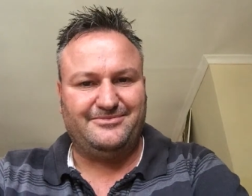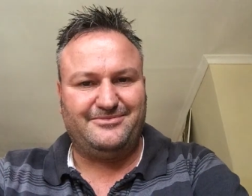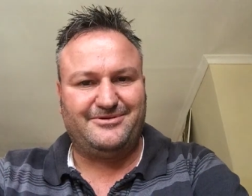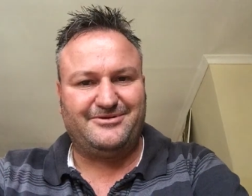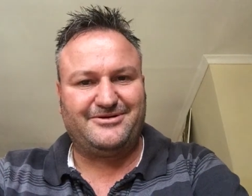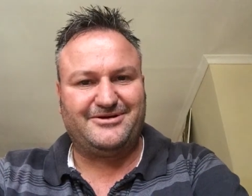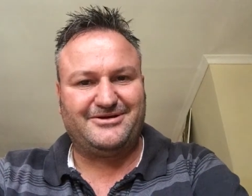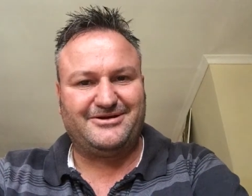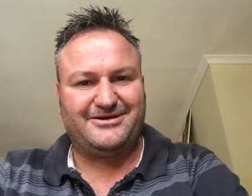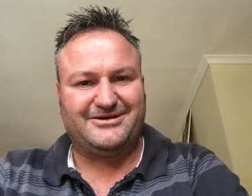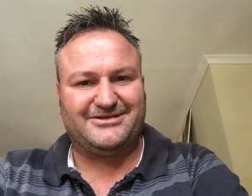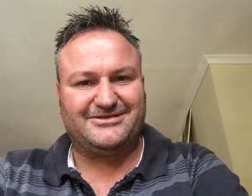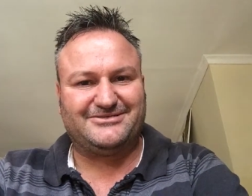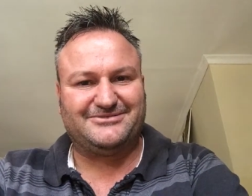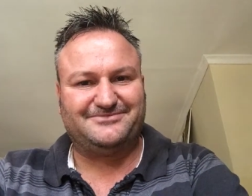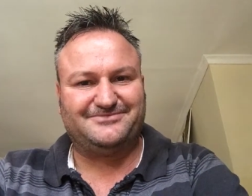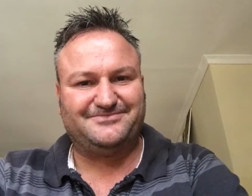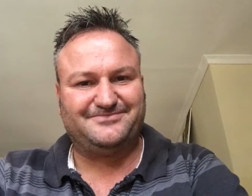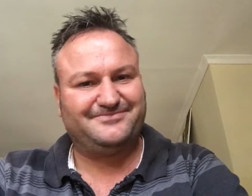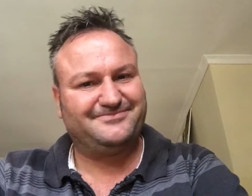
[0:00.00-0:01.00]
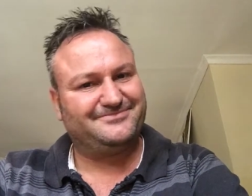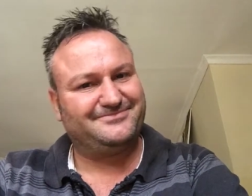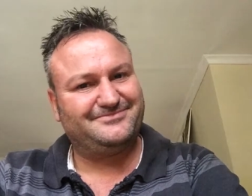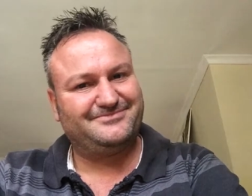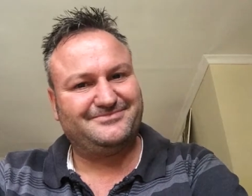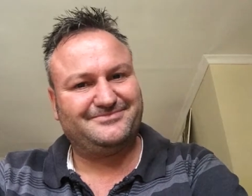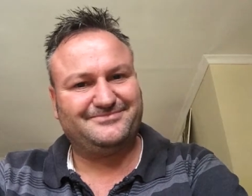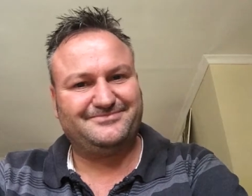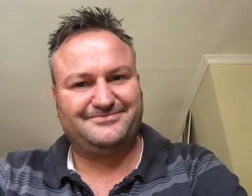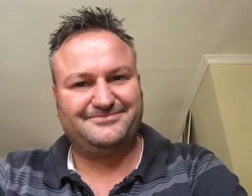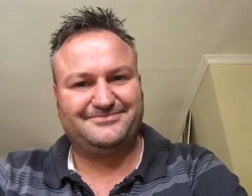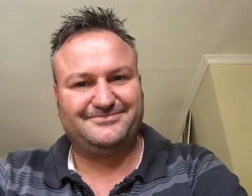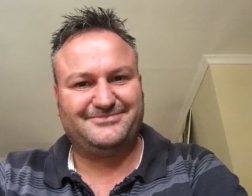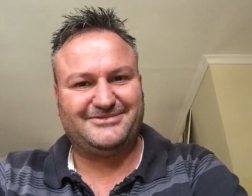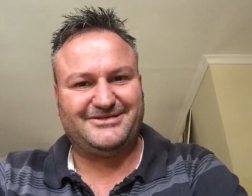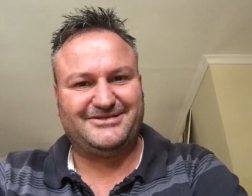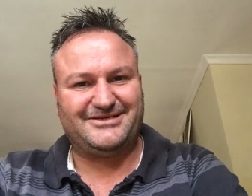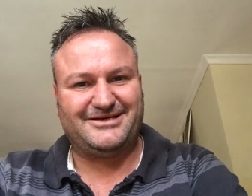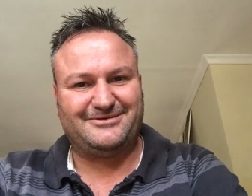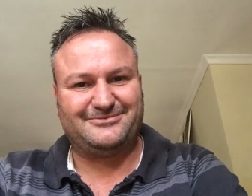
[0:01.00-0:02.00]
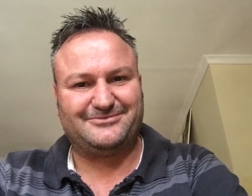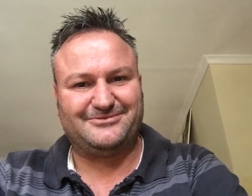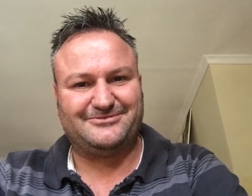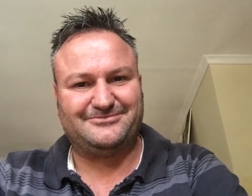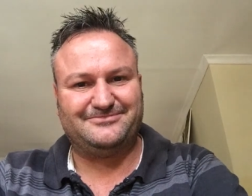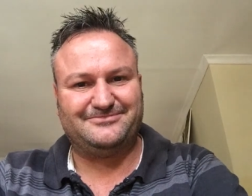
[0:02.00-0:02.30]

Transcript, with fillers: Okay guys, peace out.